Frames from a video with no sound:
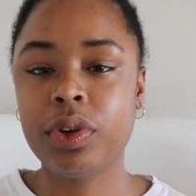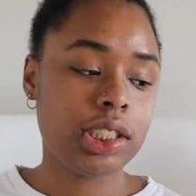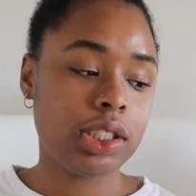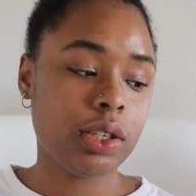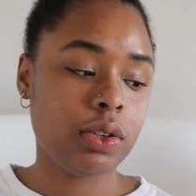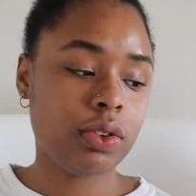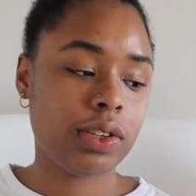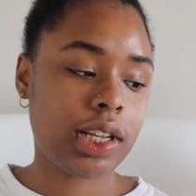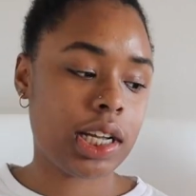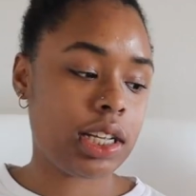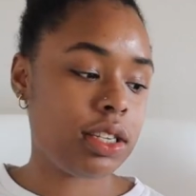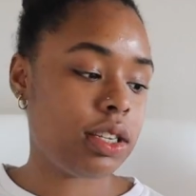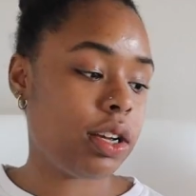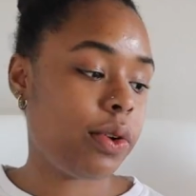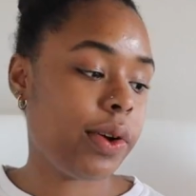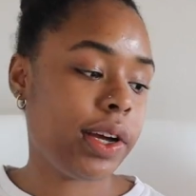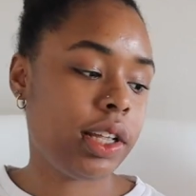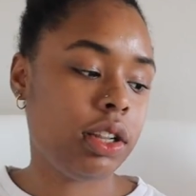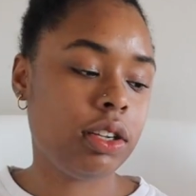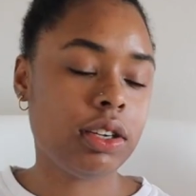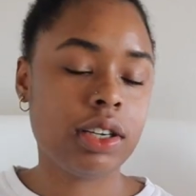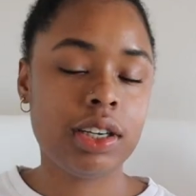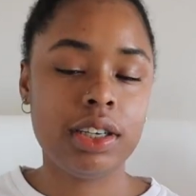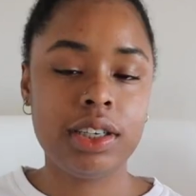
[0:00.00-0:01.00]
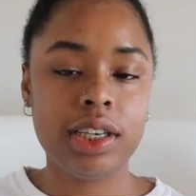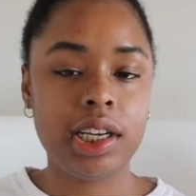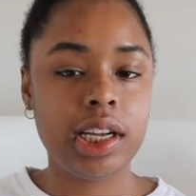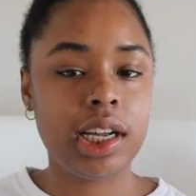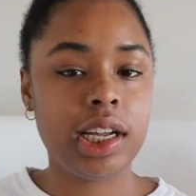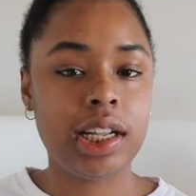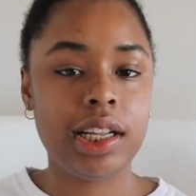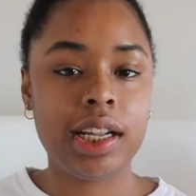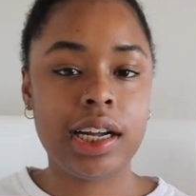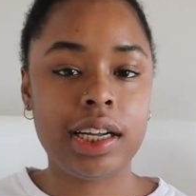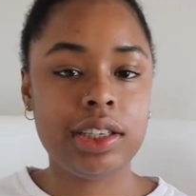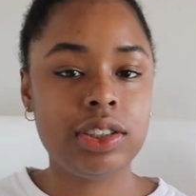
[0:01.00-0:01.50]
So that's how I look on it,
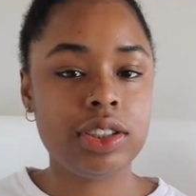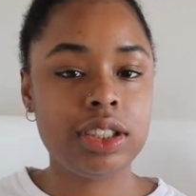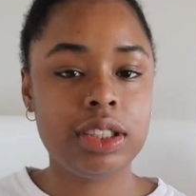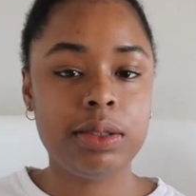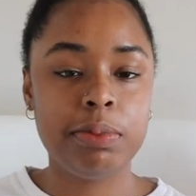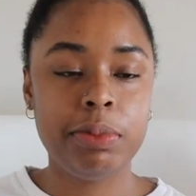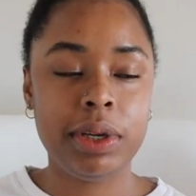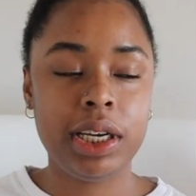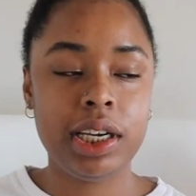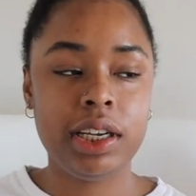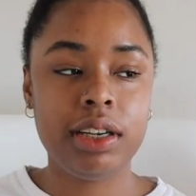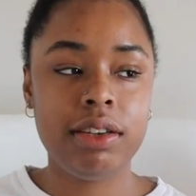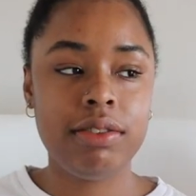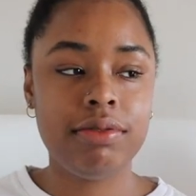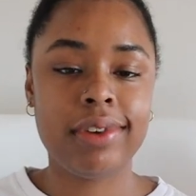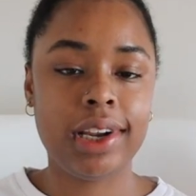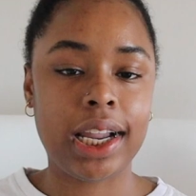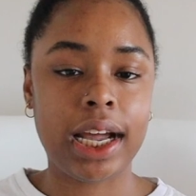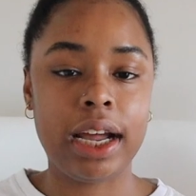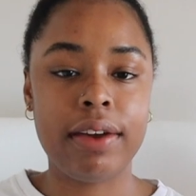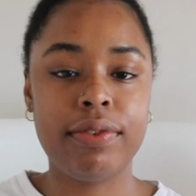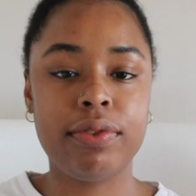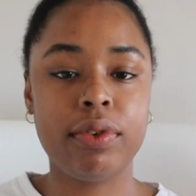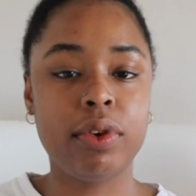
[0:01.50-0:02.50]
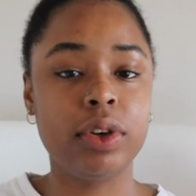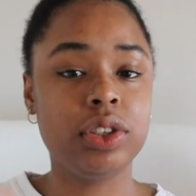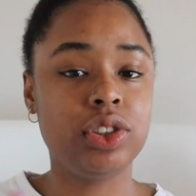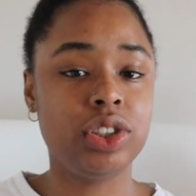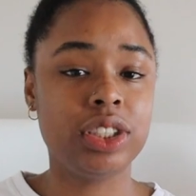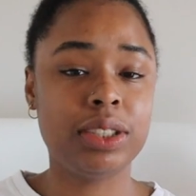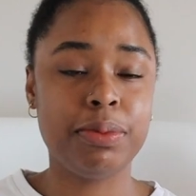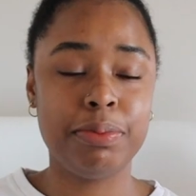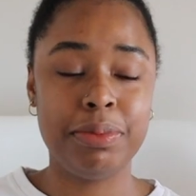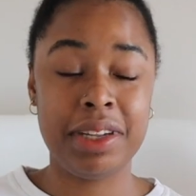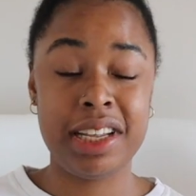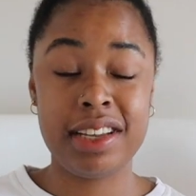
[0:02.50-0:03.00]
and that just made life, or
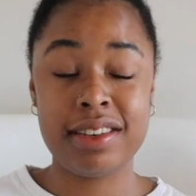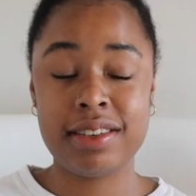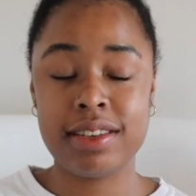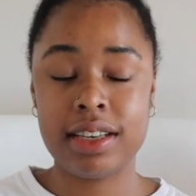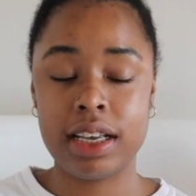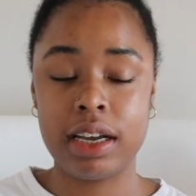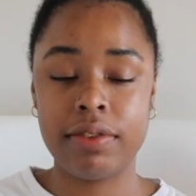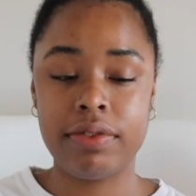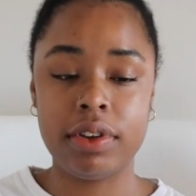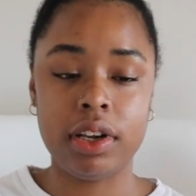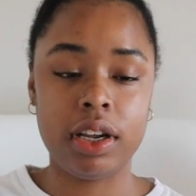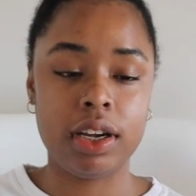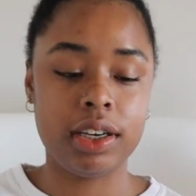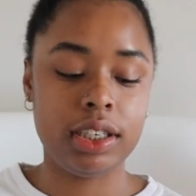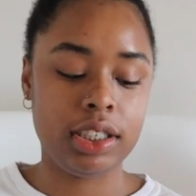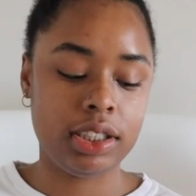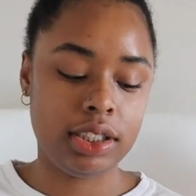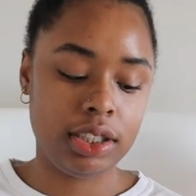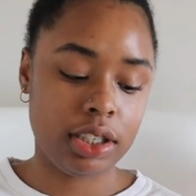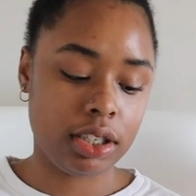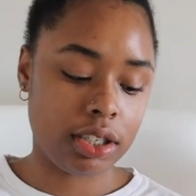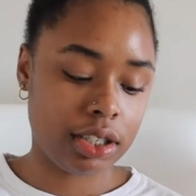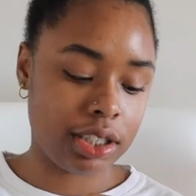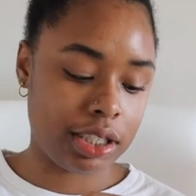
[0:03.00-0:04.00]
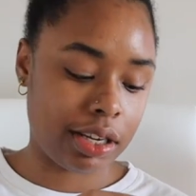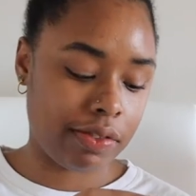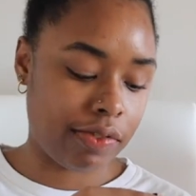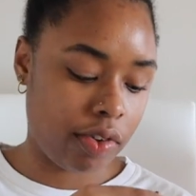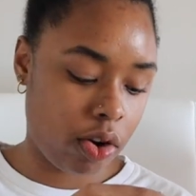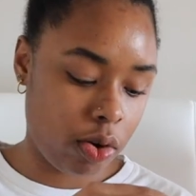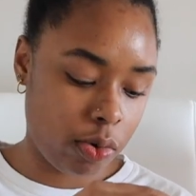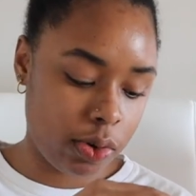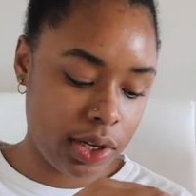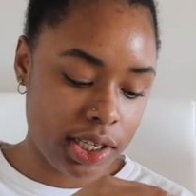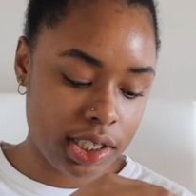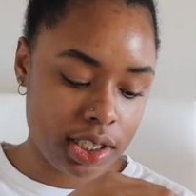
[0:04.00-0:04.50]
just makes life, a lot easier, because I've
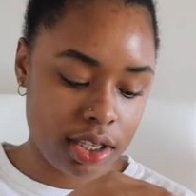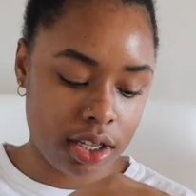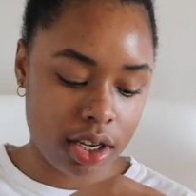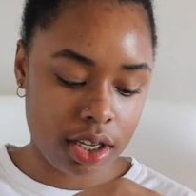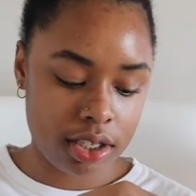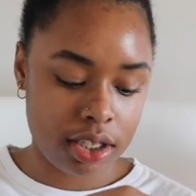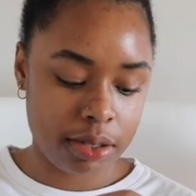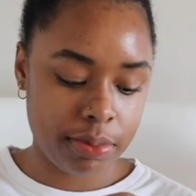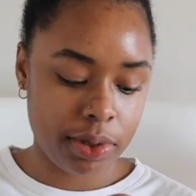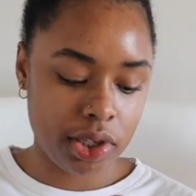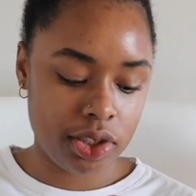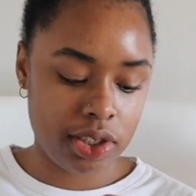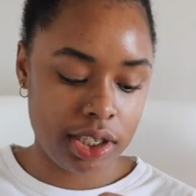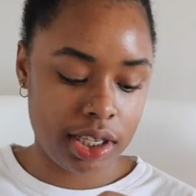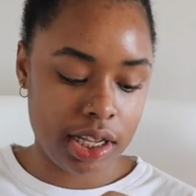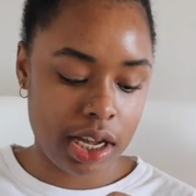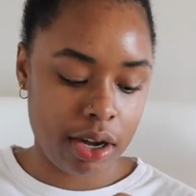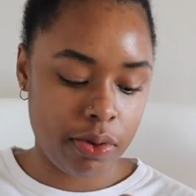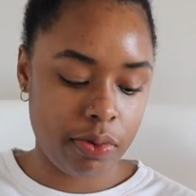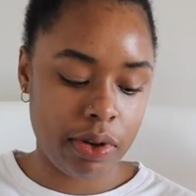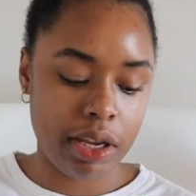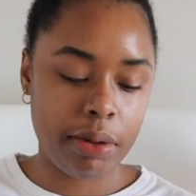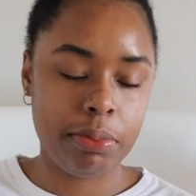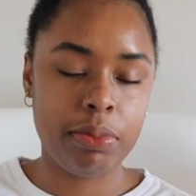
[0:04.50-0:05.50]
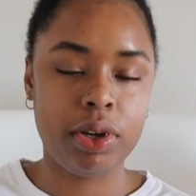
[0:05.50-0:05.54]
always thought about it that way.